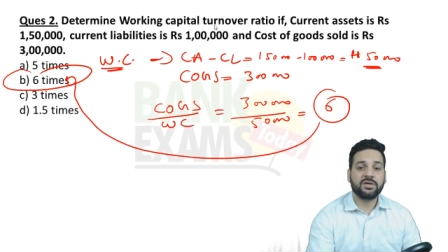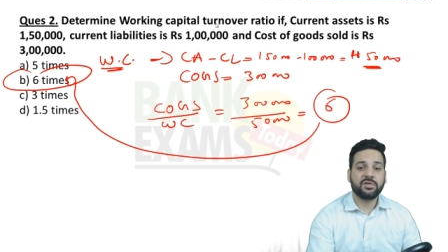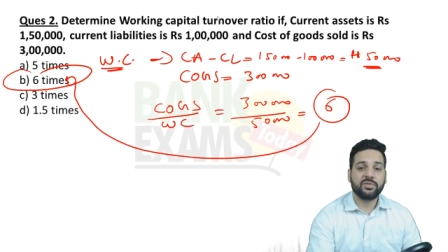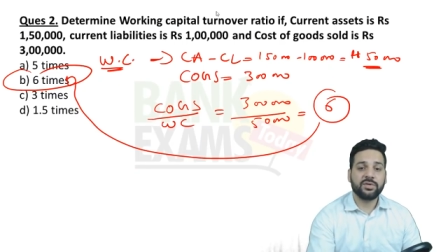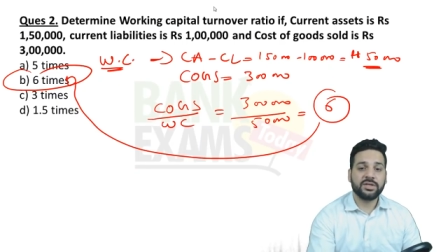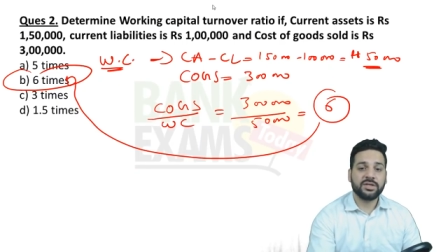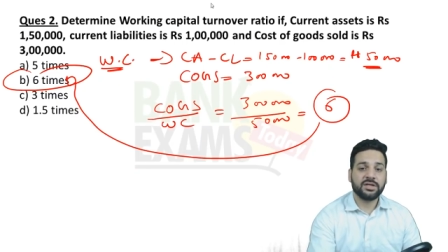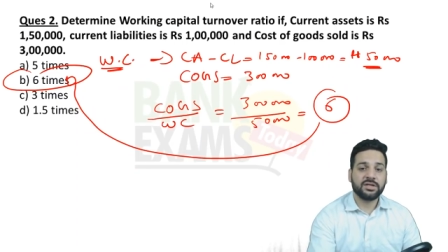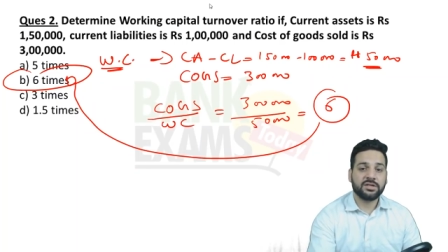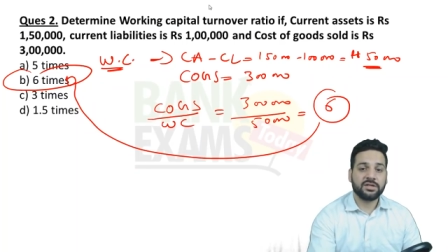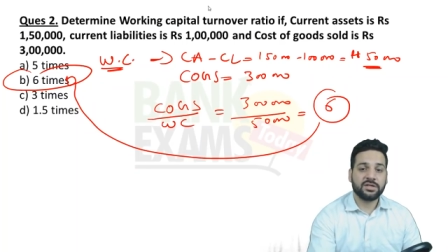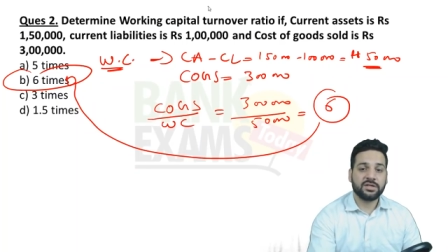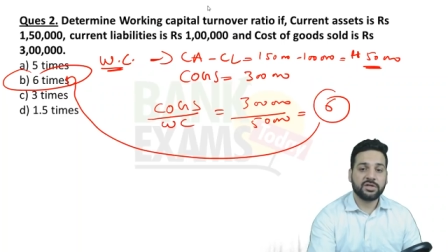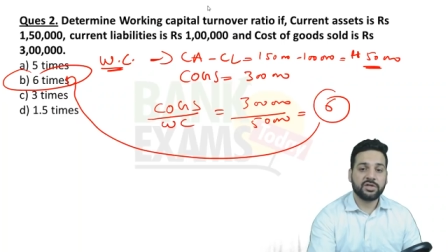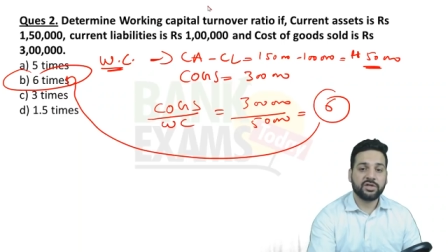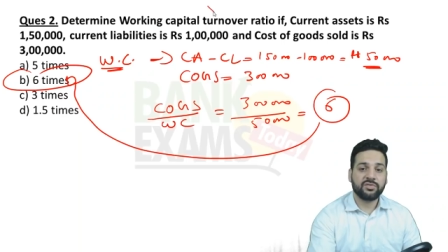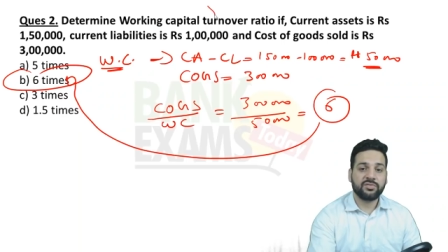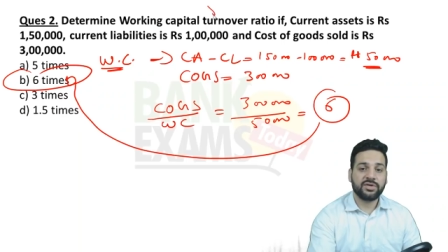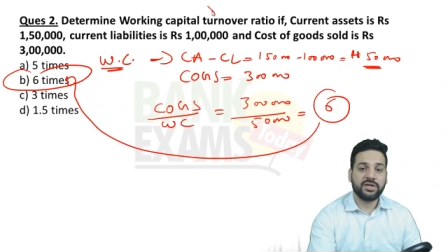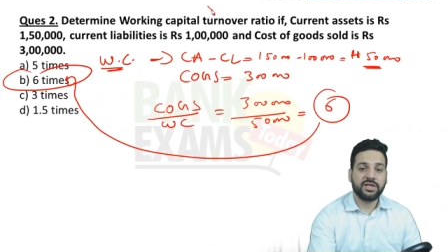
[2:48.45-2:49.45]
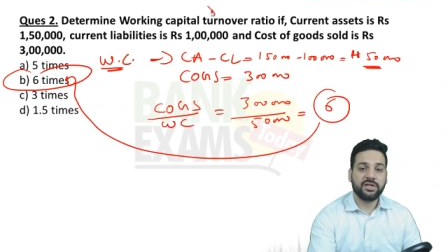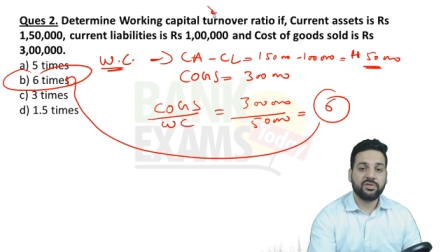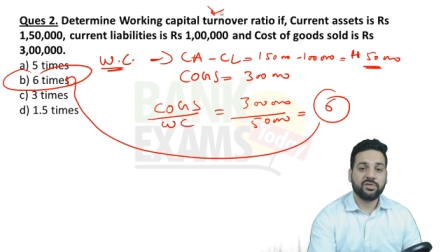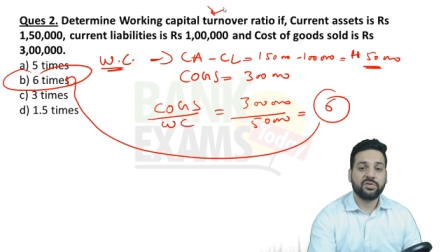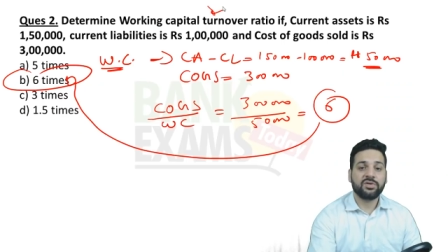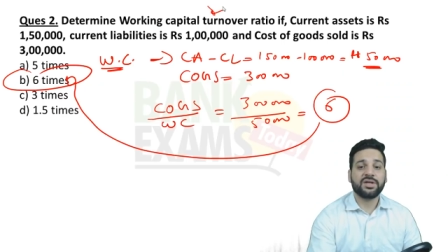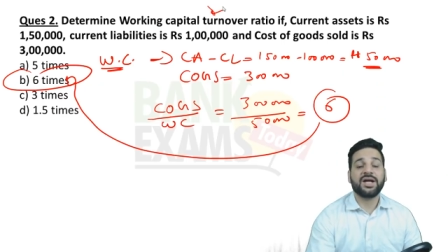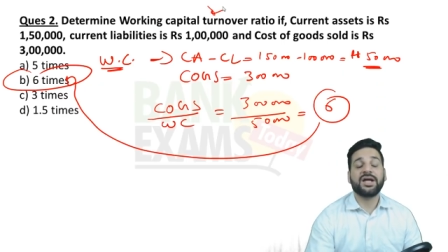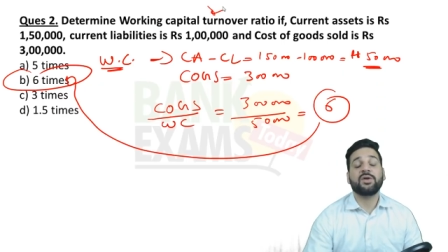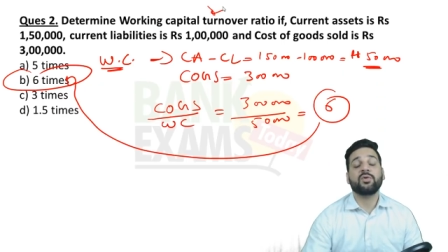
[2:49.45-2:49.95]
doing the turnover
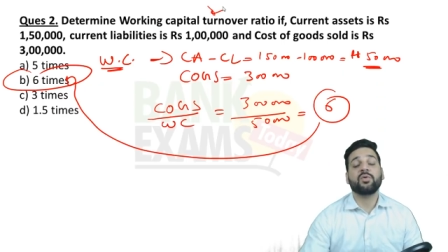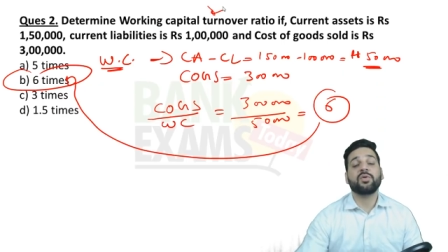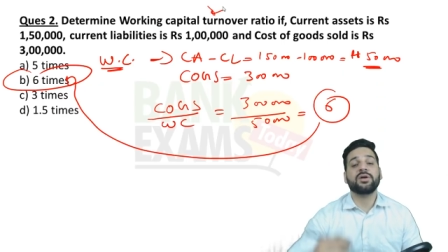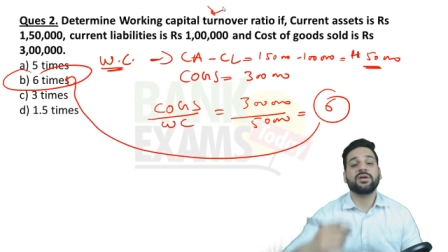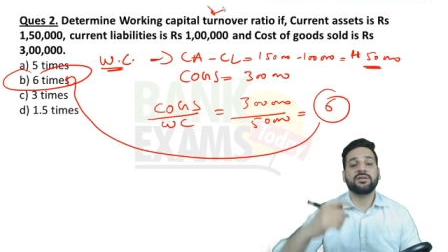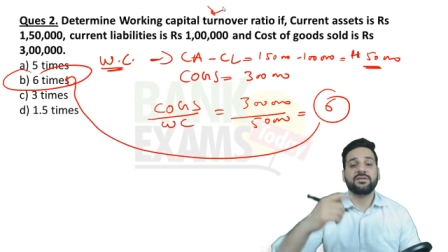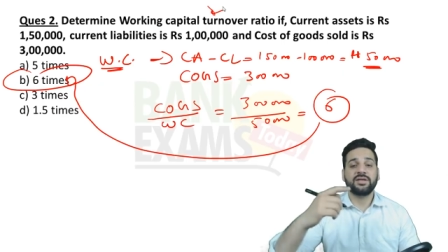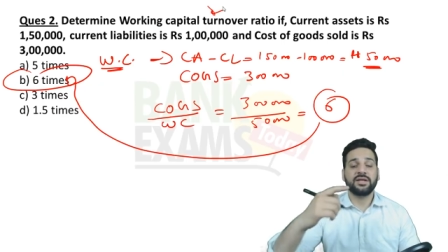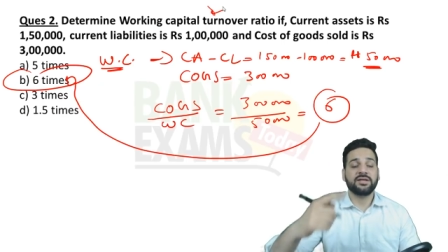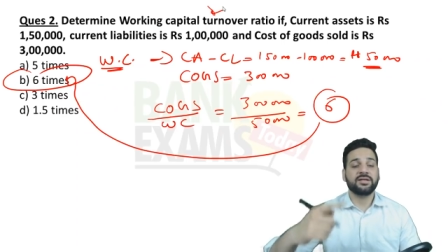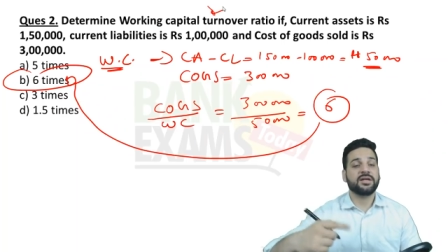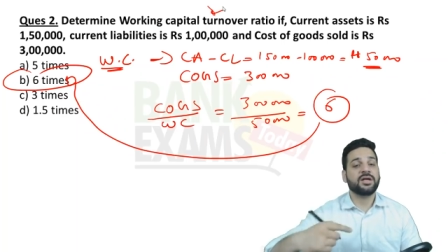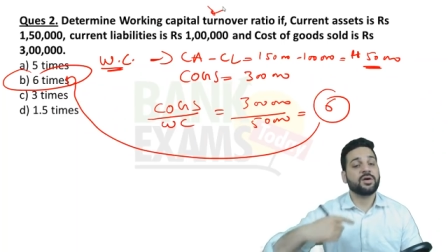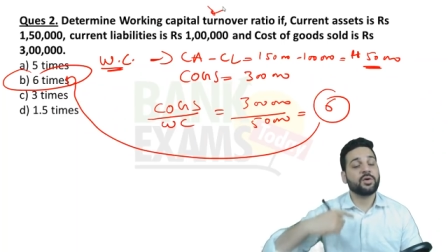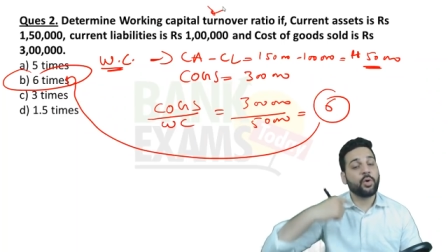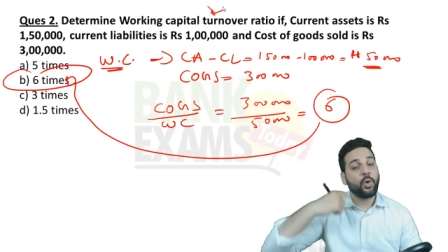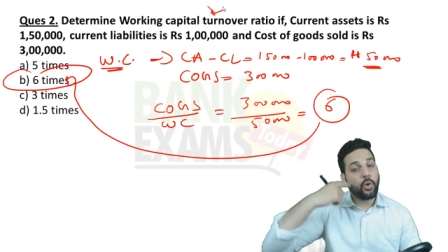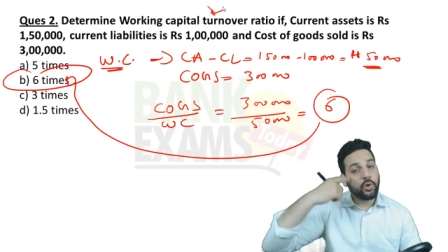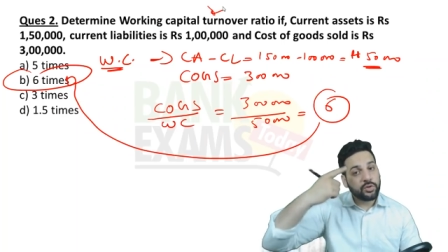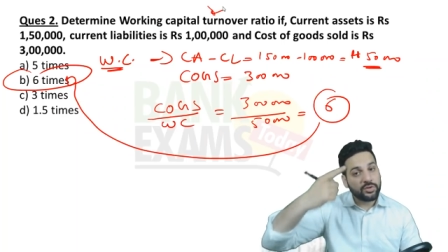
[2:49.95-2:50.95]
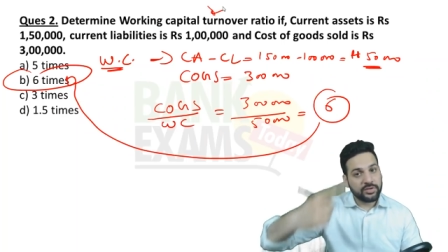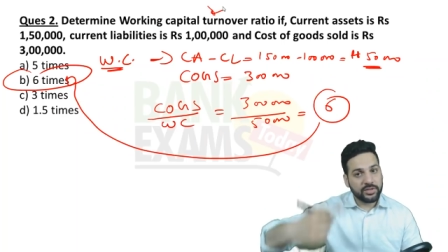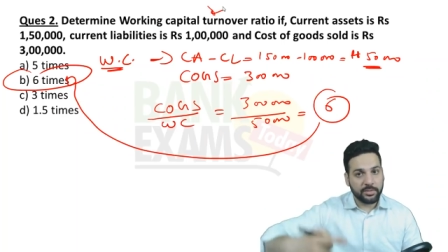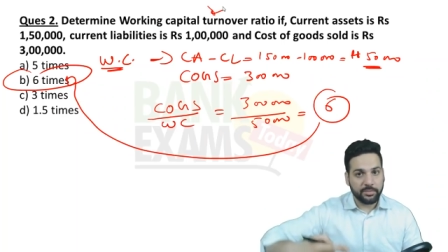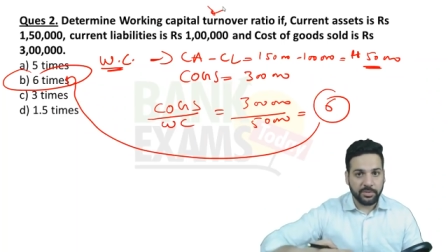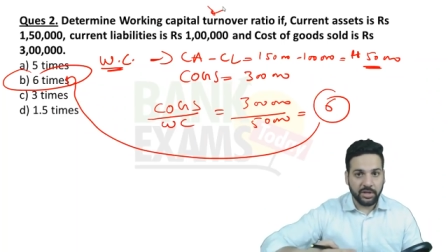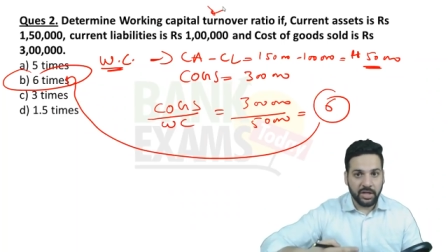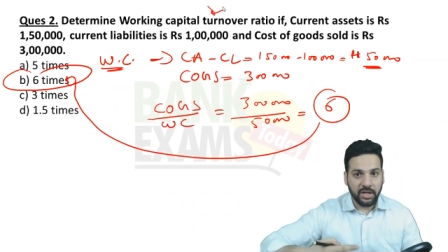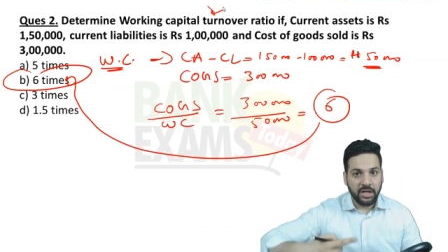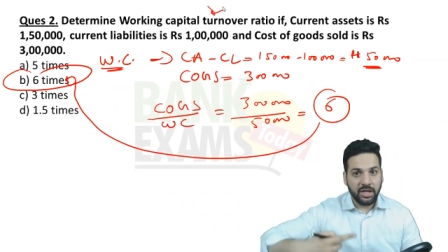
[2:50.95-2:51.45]
ratio try to understand the
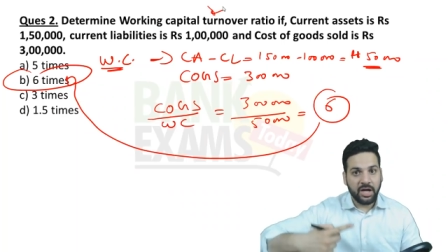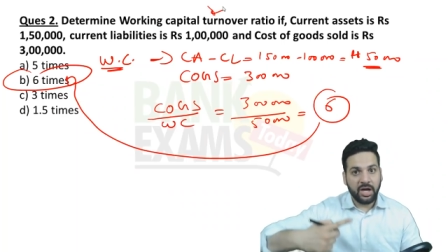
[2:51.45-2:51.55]
concept